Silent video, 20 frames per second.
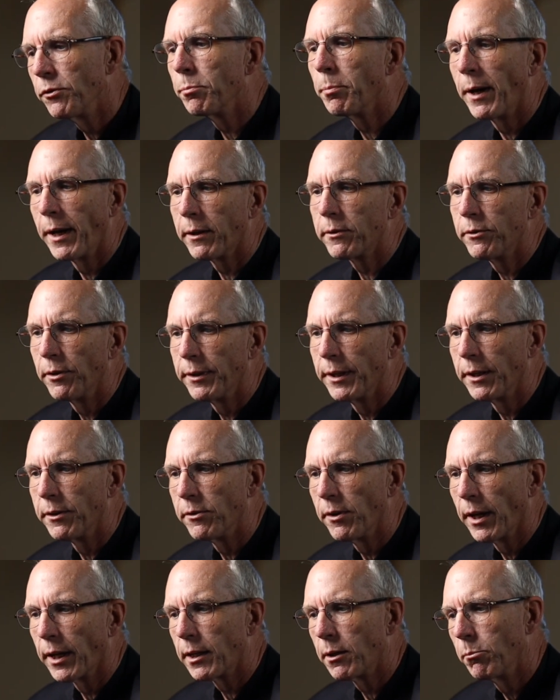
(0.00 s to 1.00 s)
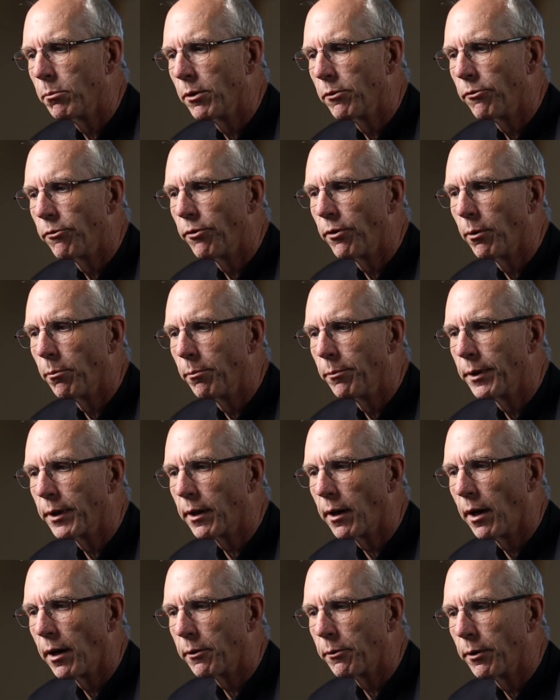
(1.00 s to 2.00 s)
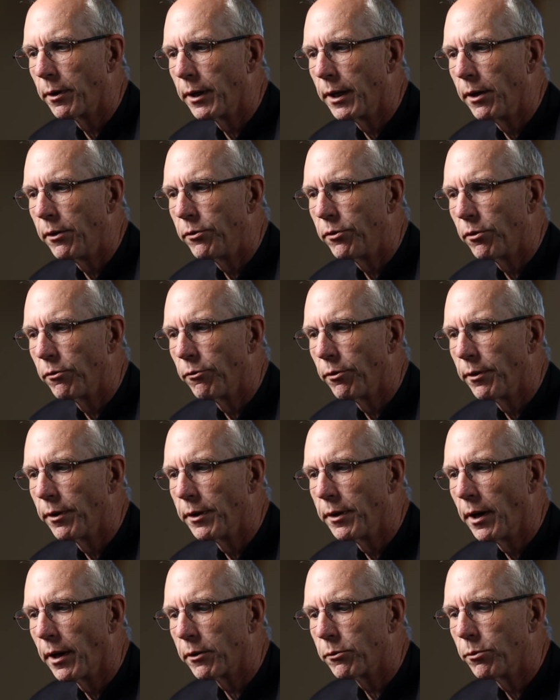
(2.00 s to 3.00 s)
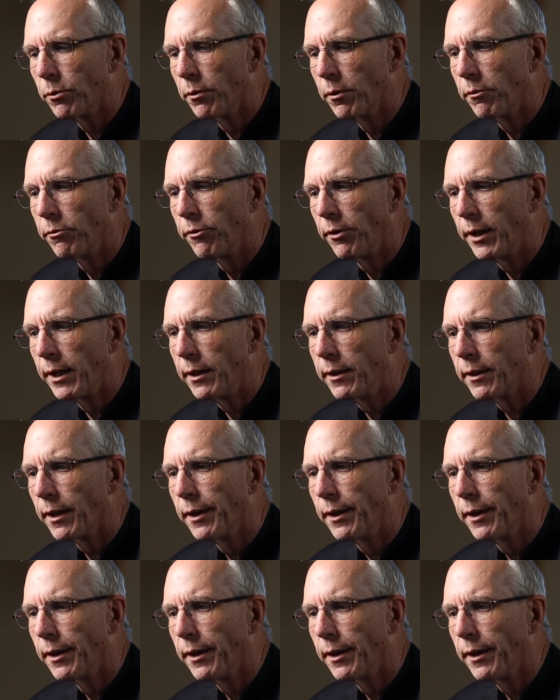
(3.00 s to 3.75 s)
back to that document from the Congregation for the Doctrine of the Faith.